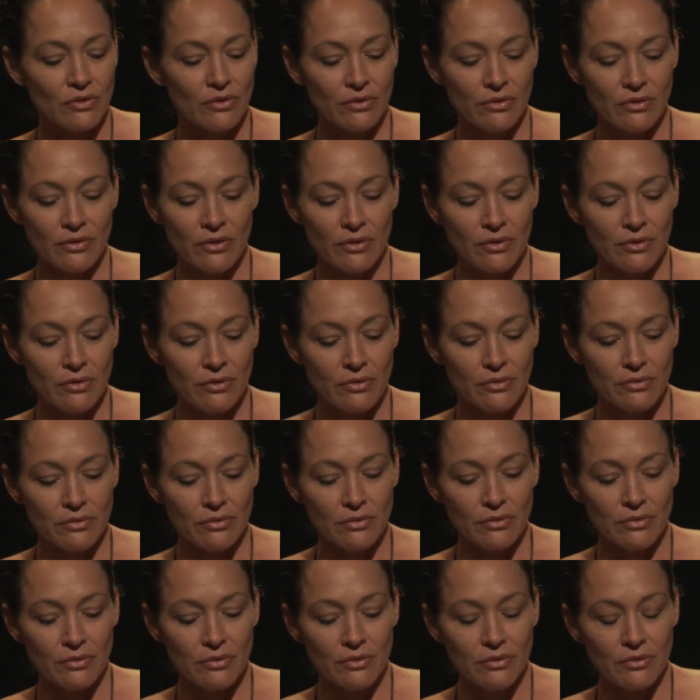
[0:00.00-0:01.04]

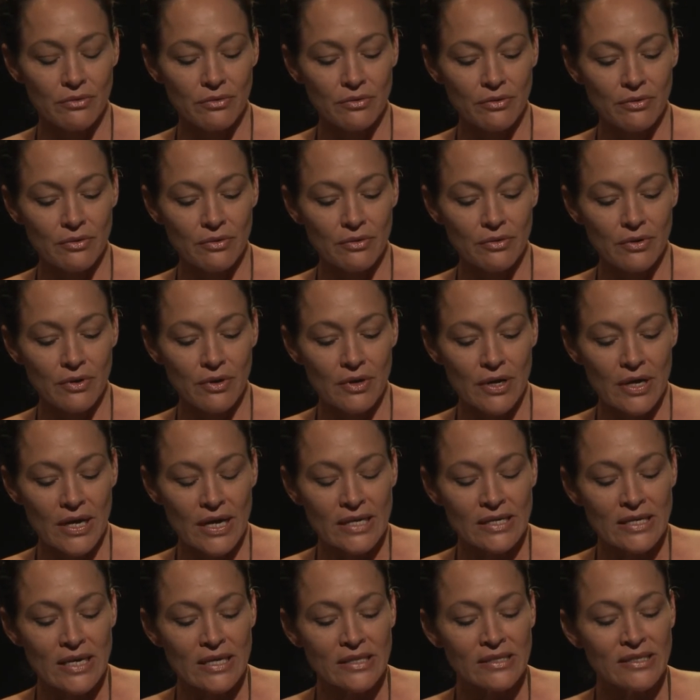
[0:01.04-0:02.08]

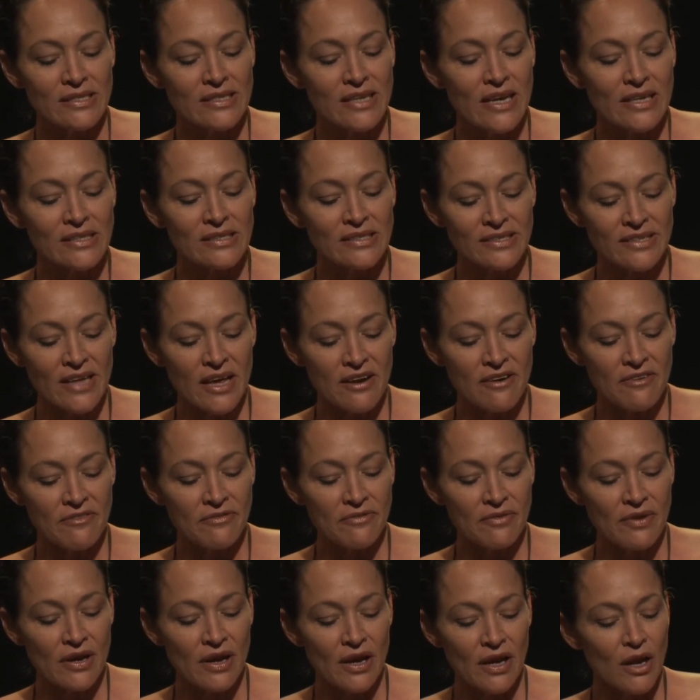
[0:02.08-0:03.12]
instead of,
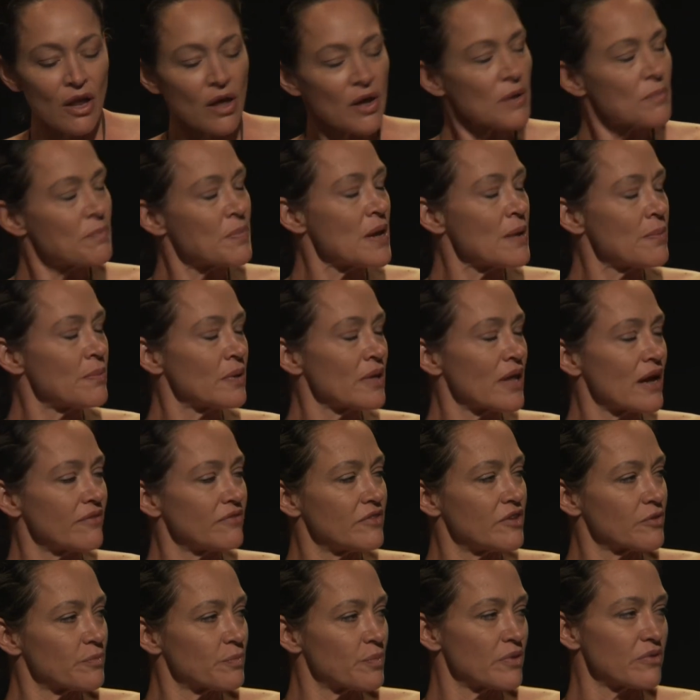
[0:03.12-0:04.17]
a lot of people have
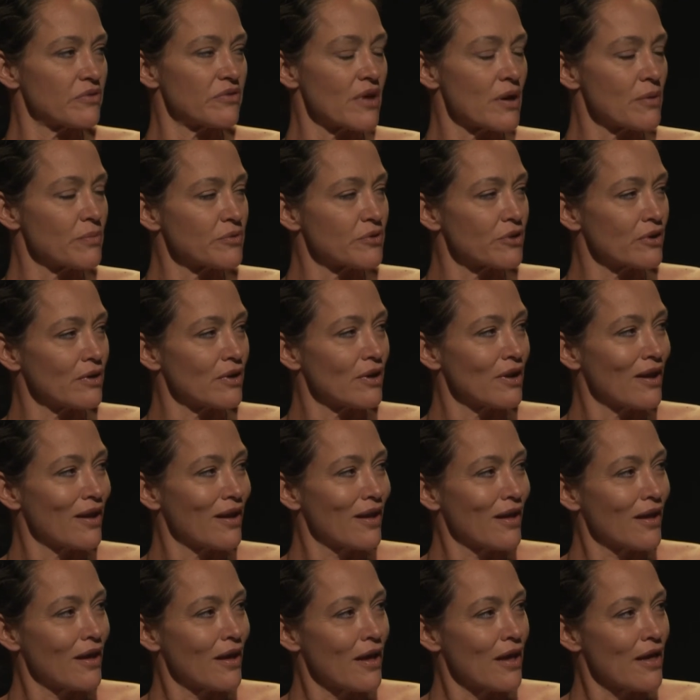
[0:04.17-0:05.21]
this perception
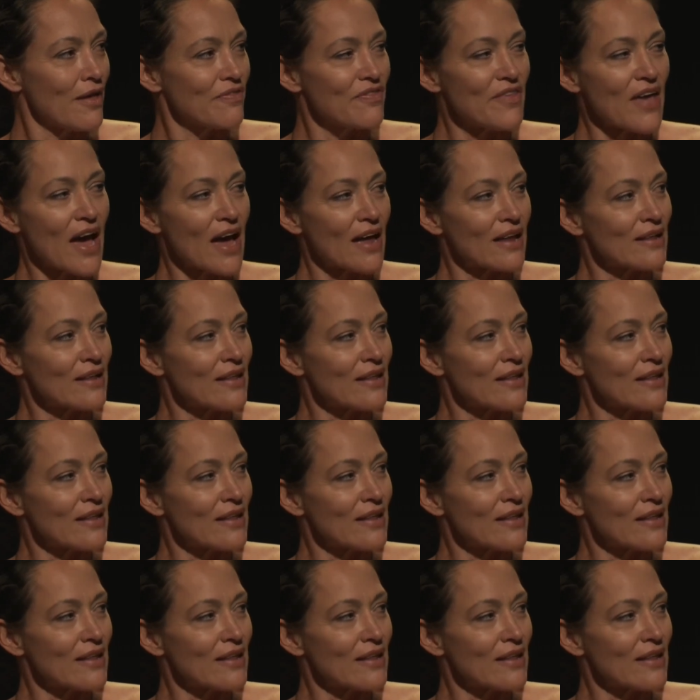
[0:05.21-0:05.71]
that